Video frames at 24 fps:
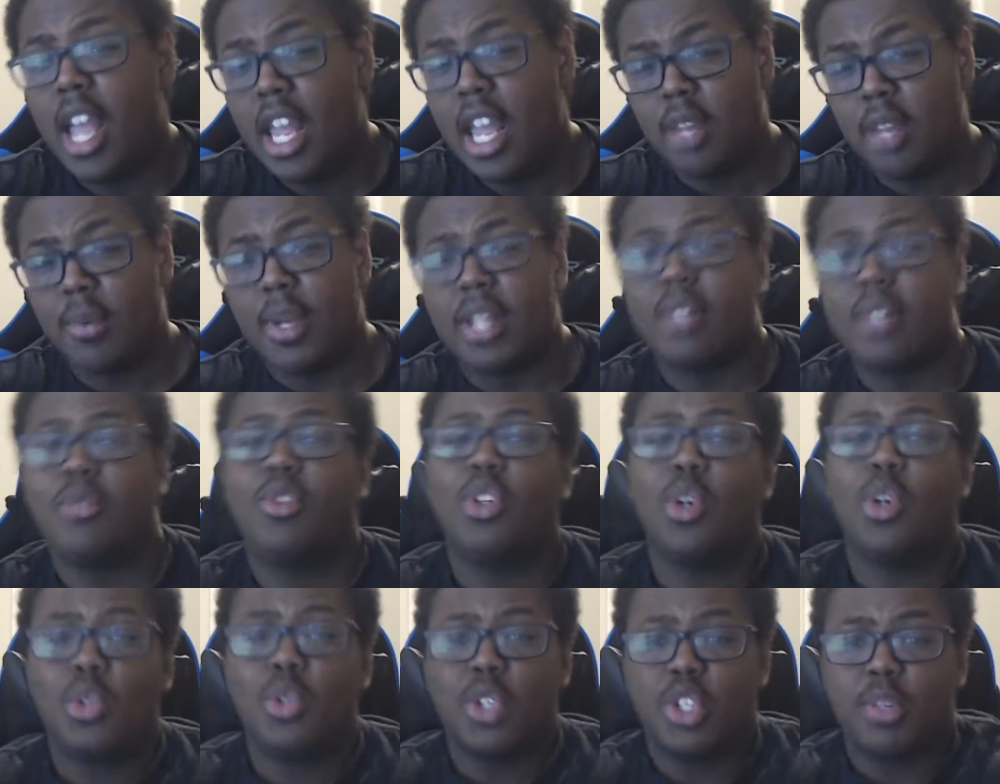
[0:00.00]
Anyway,
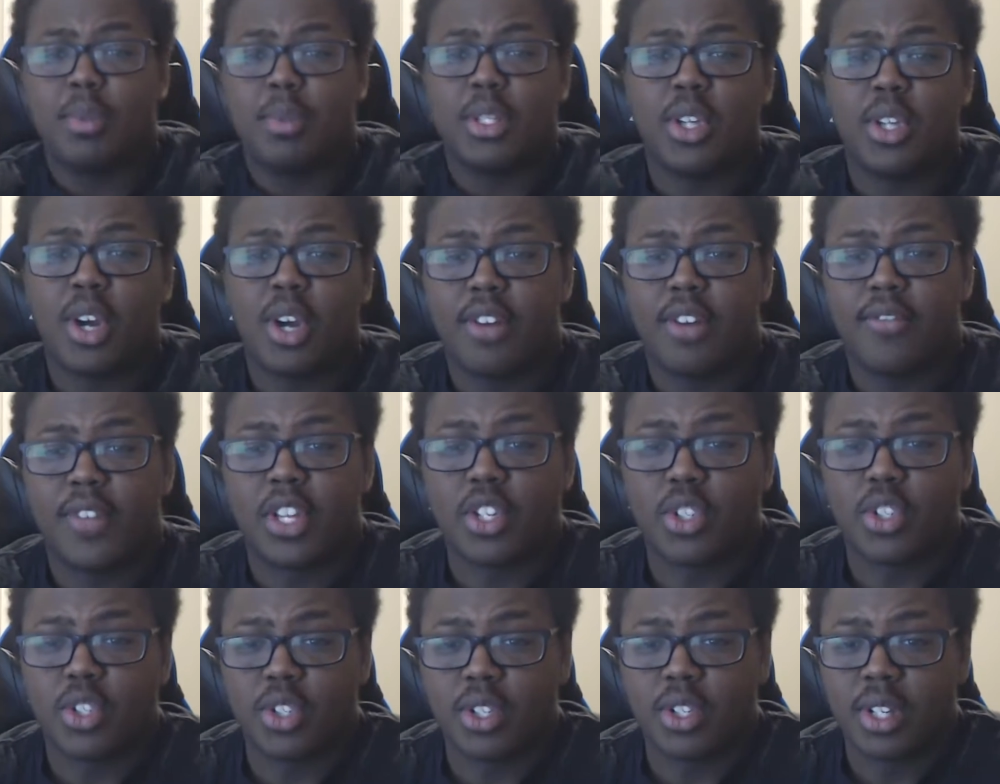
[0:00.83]
JoJo's Bizarre
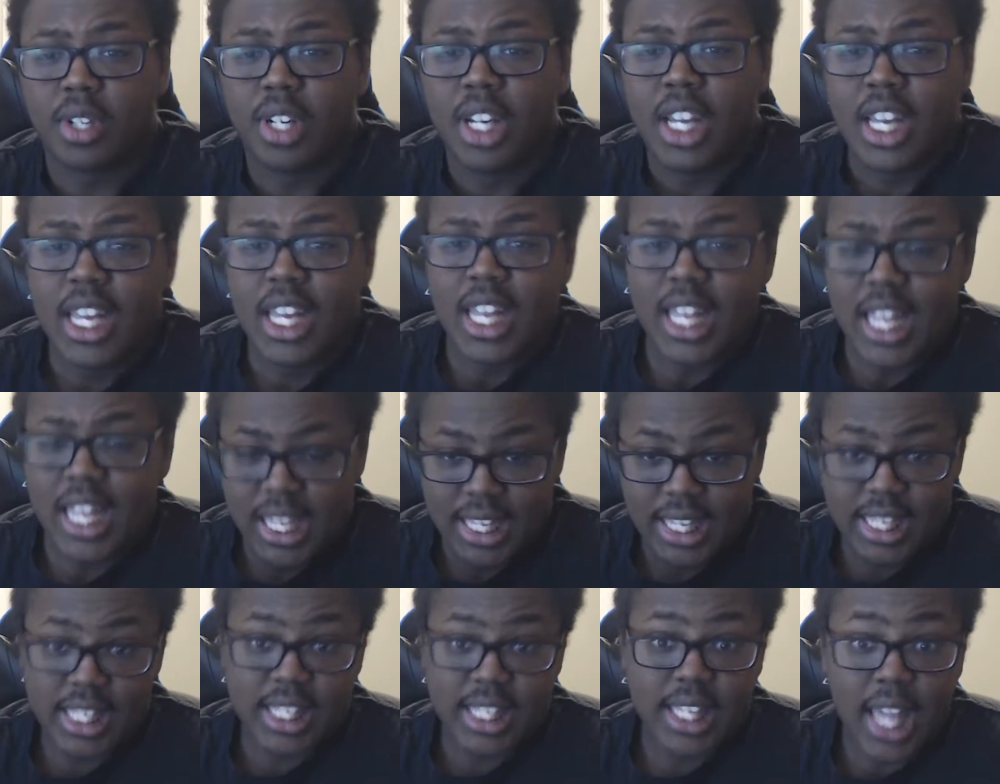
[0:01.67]
Adventure
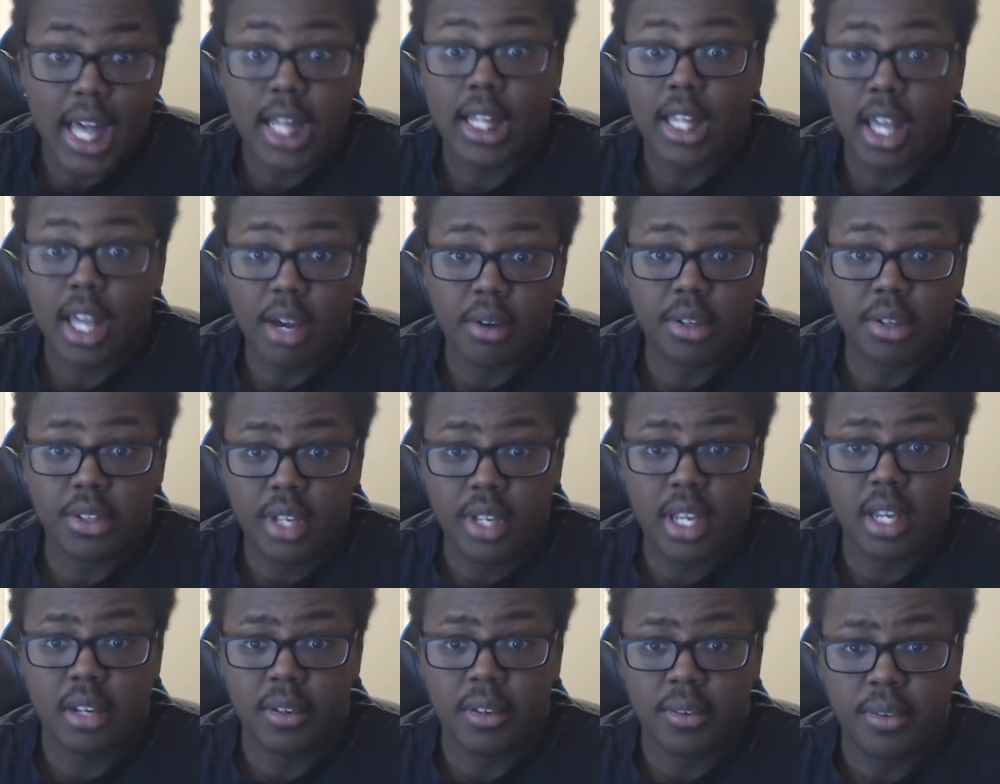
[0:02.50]
is exactly how it
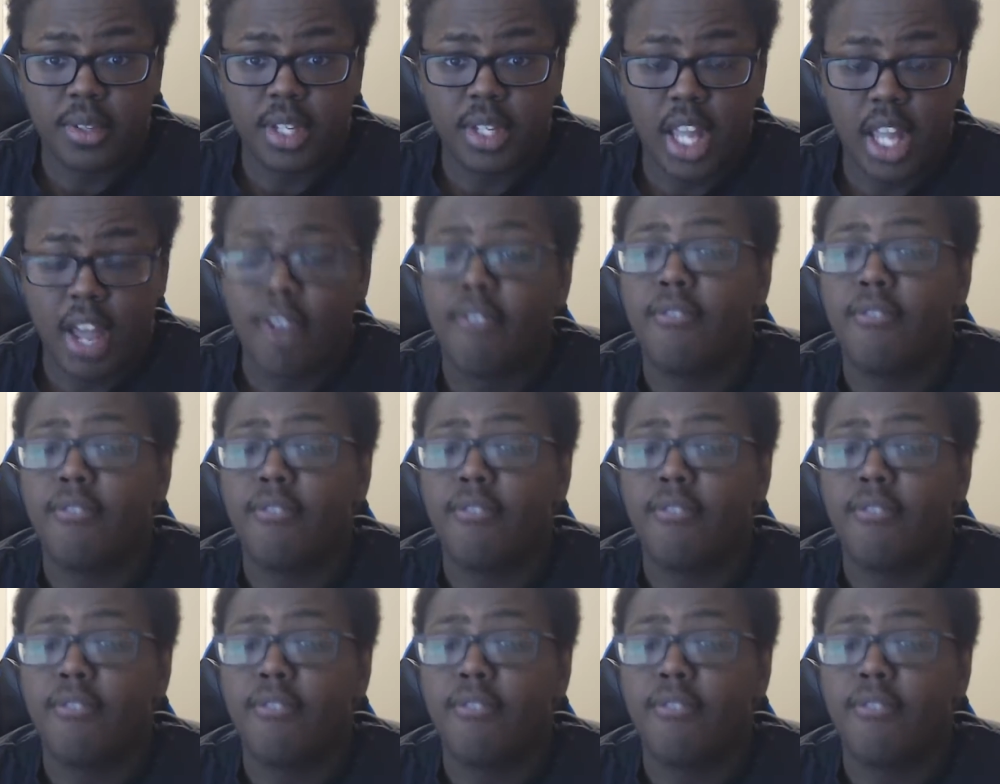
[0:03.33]
sounds.